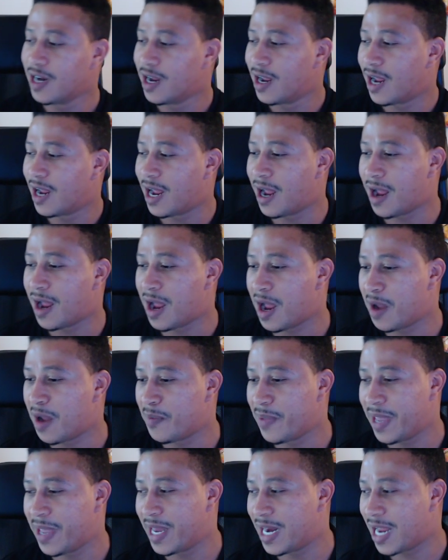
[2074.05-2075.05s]

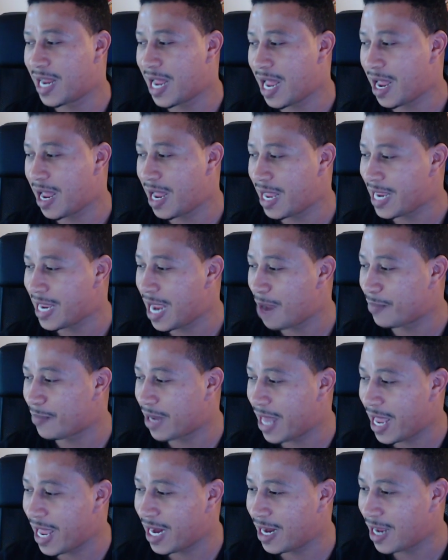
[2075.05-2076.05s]
Yeah, I'm
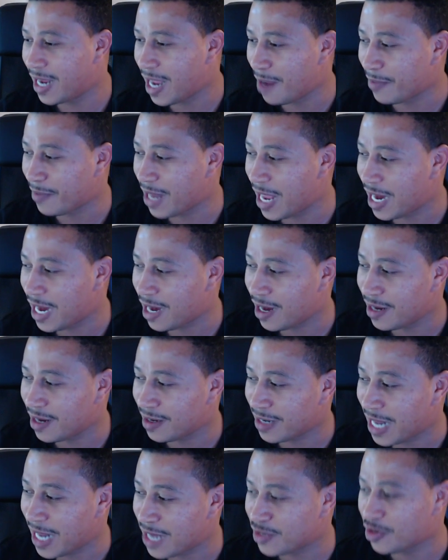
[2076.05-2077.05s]

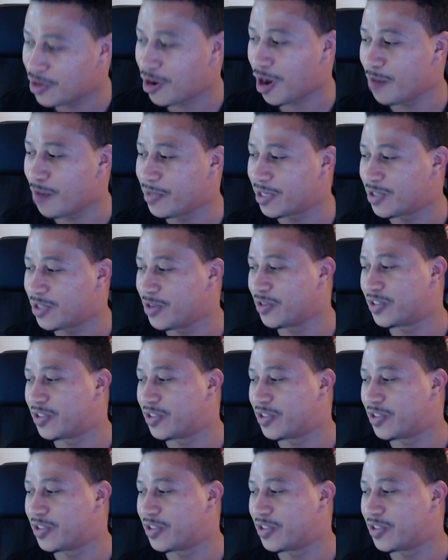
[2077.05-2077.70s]
glad you caught me too.